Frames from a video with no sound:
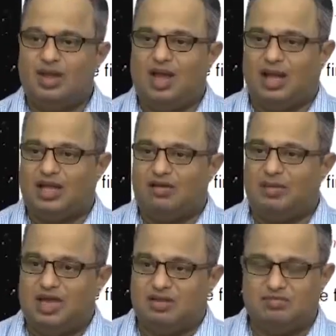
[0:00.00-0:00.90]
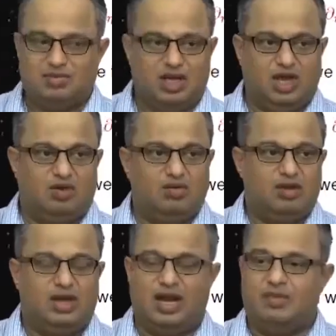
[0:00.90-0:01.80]
and there will be, it
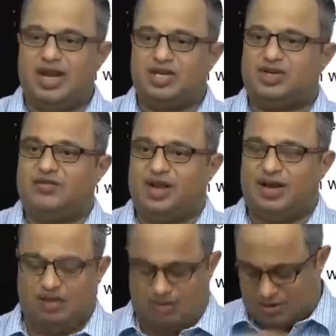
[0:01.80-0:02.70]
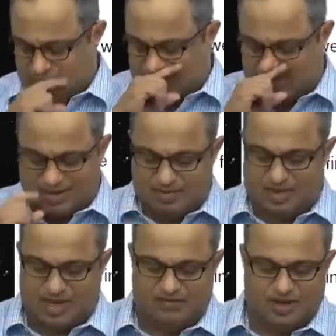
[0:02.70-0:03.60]
will be a trivial
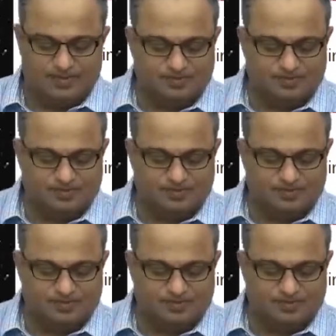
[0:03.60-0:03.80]
behavior.